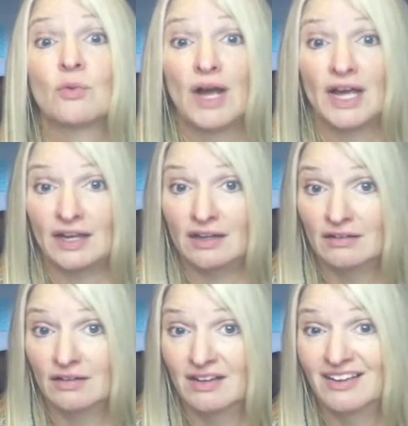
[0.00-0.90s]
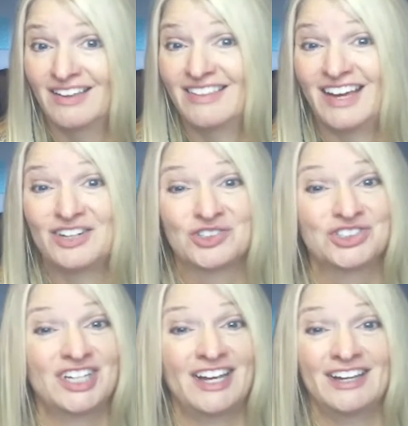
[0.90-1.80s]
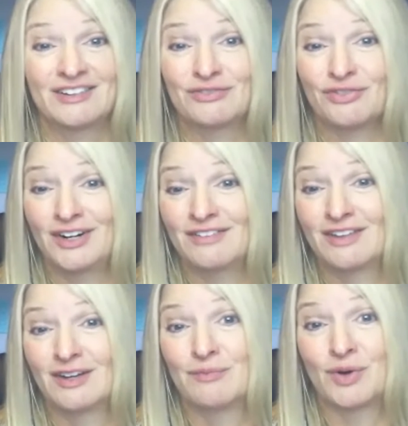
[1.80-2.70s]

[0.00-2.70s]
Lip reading: way that you're staying in front of them